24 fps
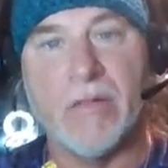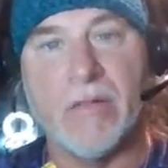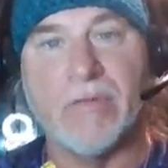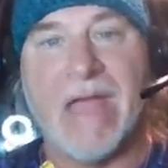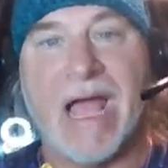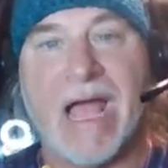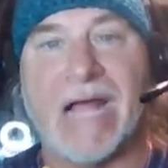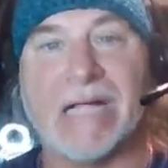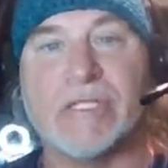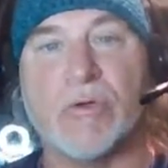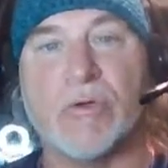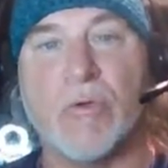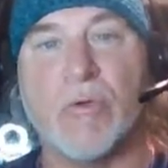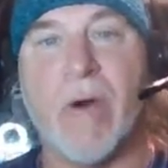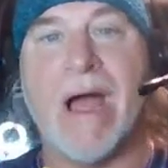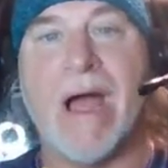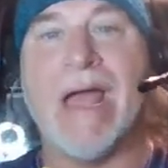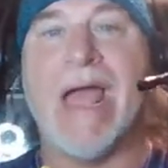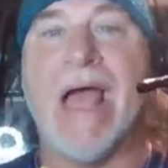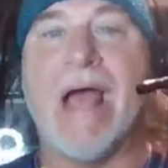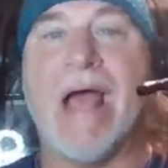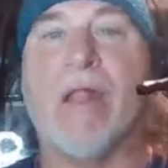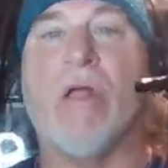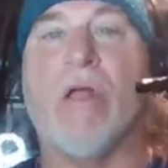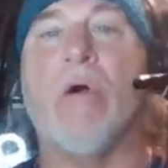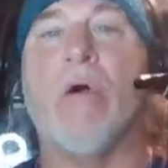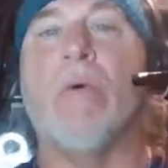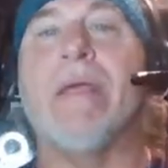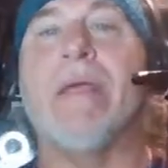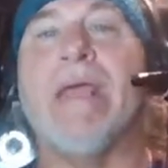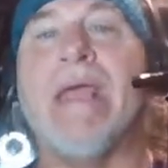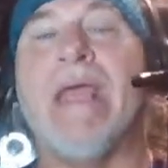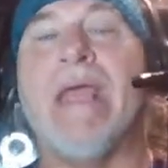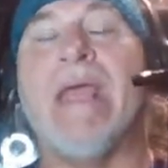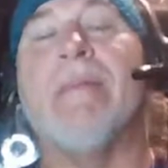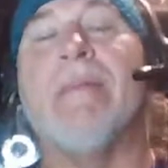That's why
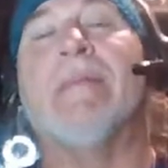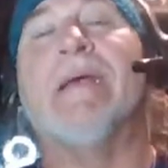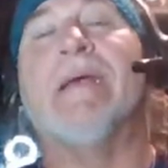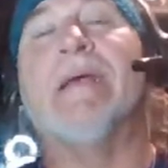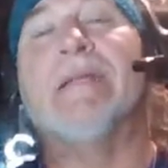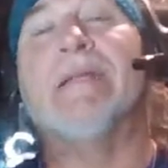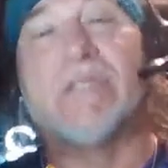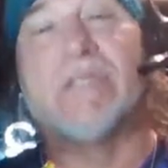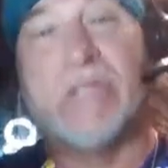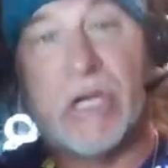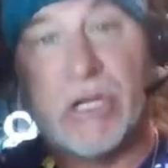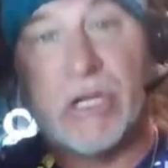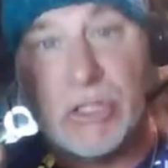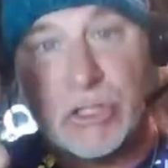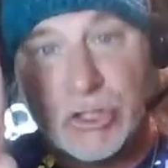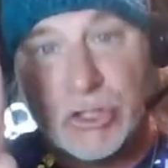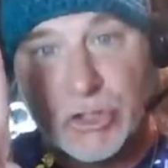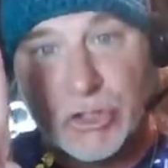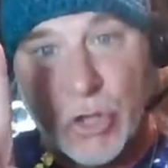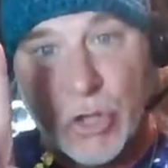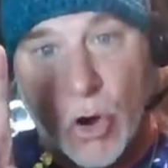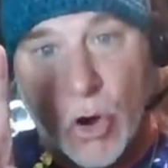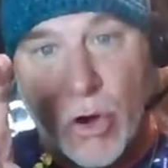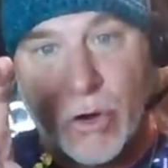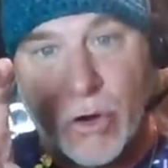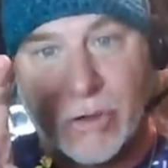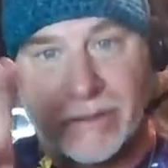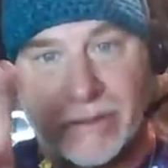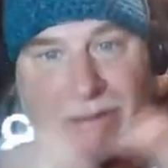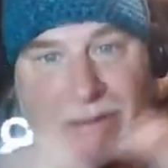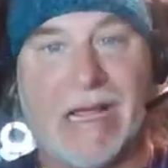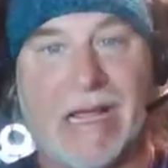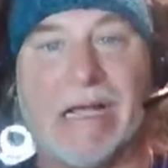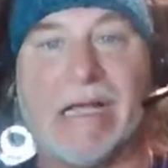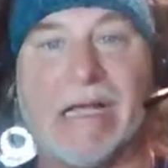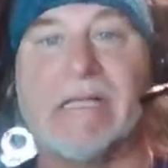Elohim is the
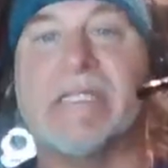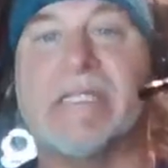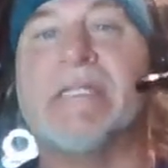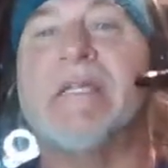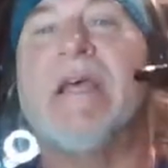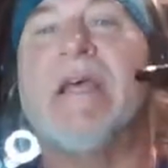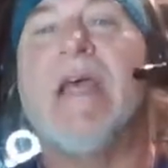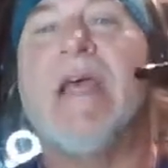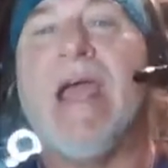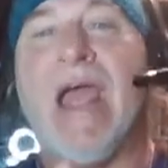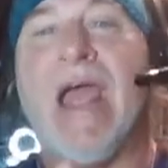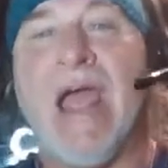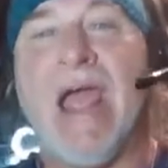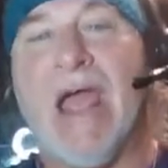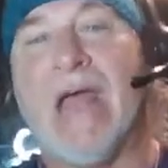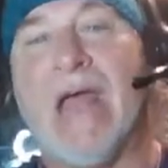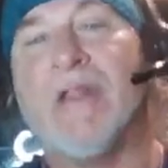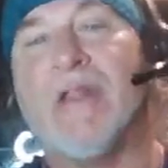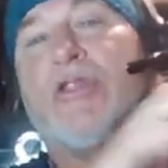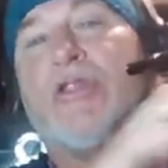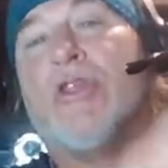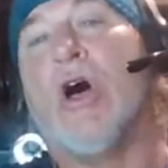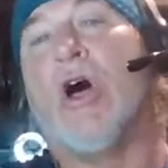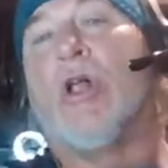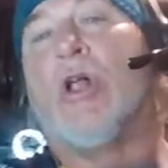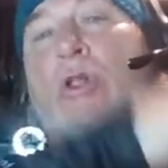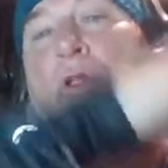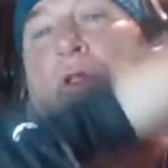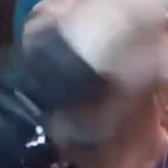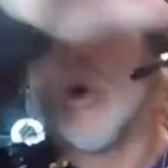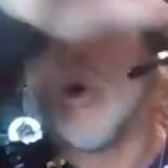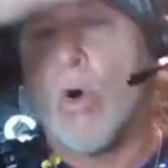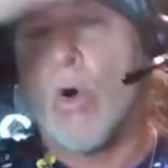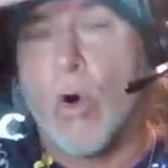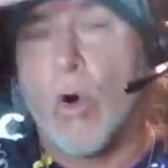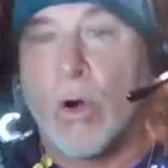darkness and the
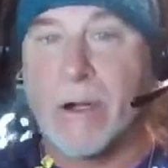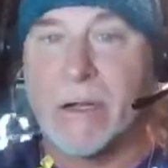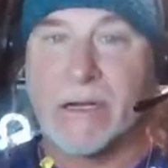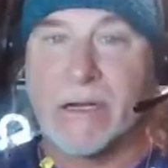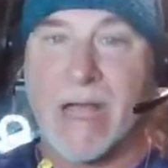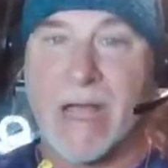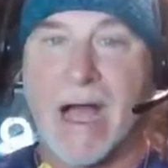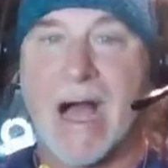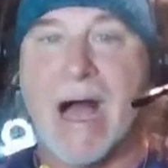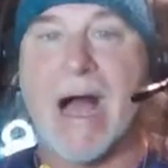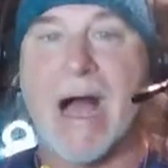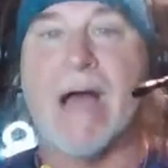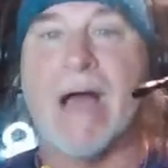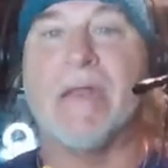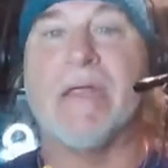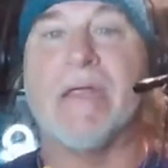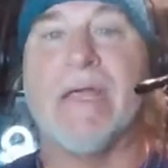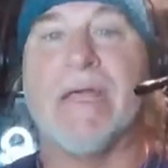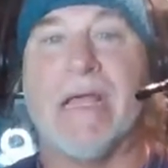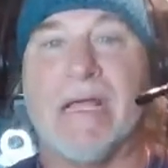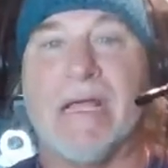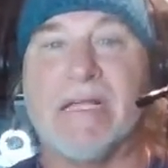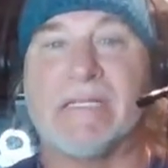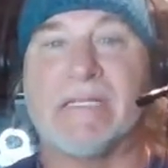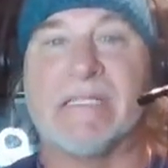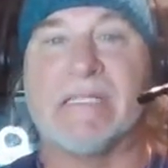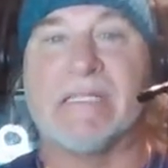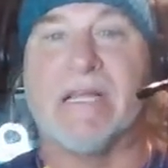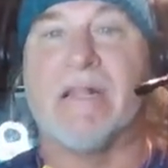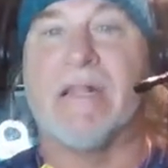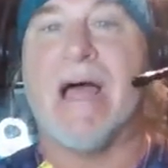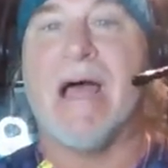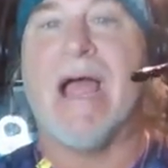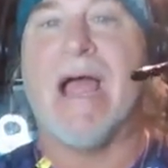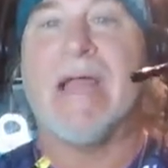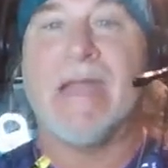Lord God is
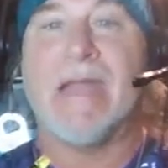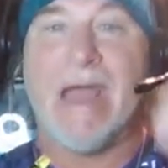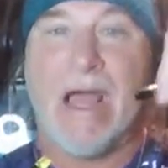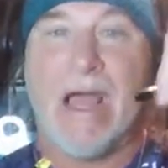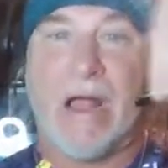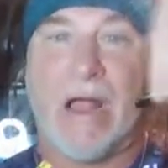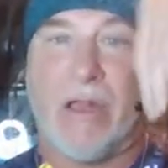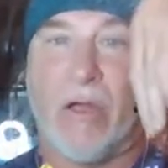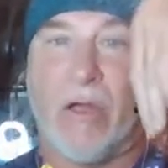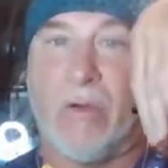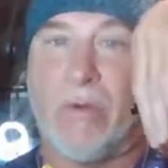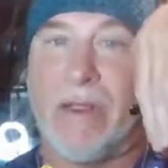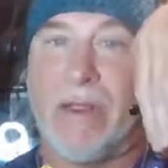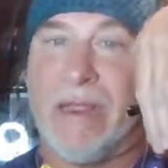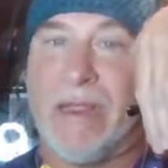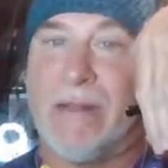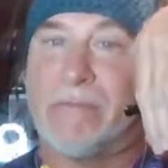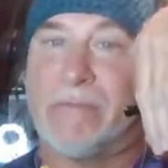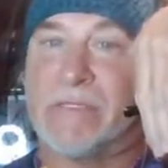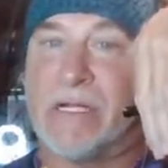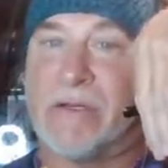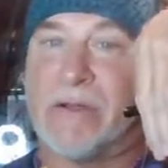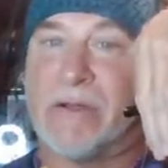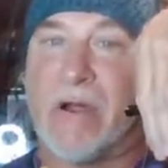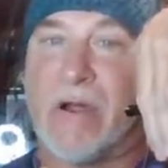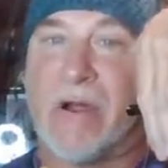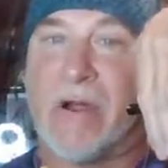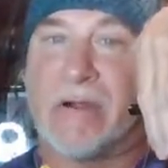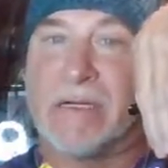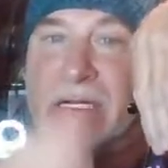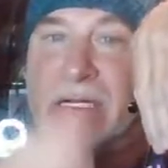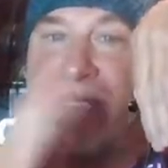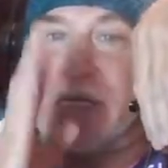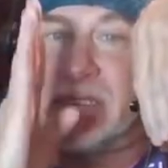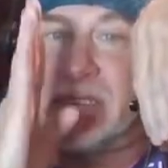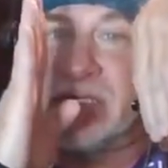the light. Elohim's the
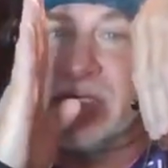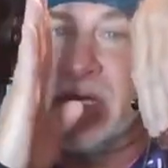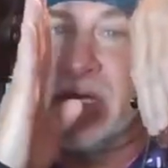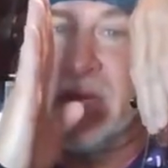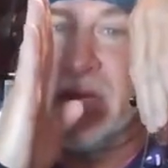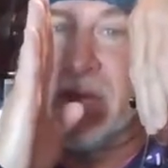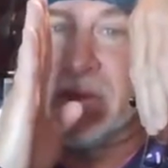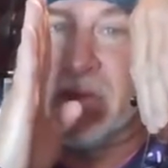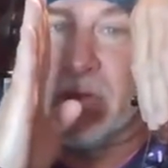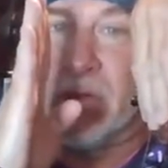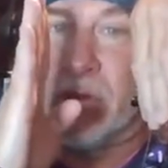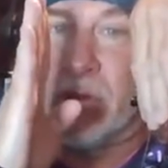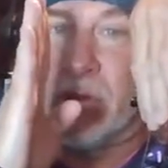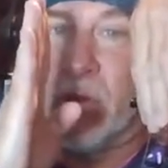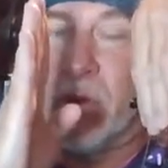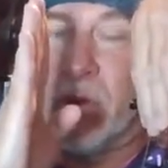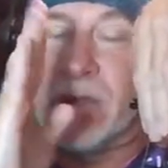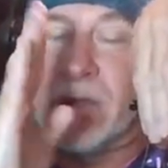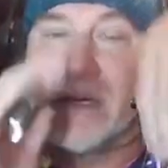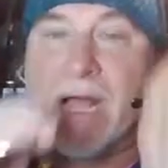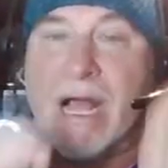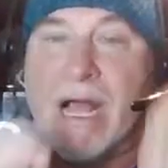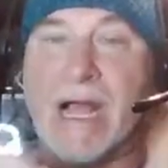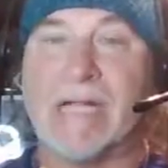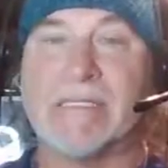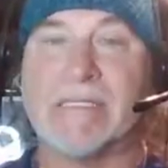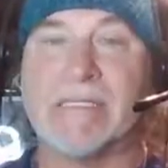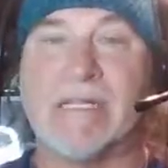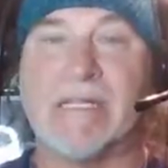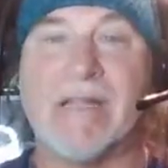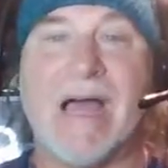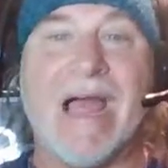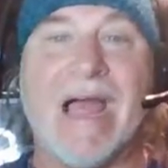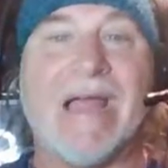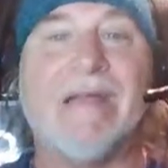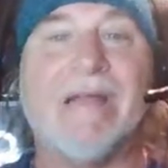darkness. The Lord God's the
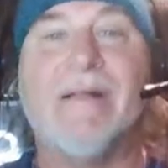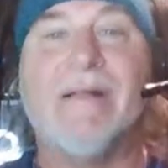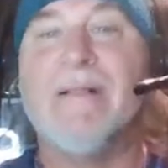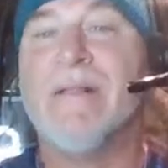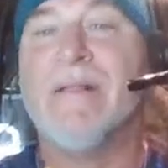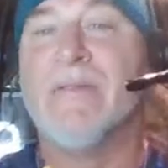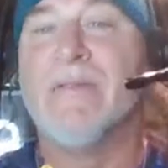light.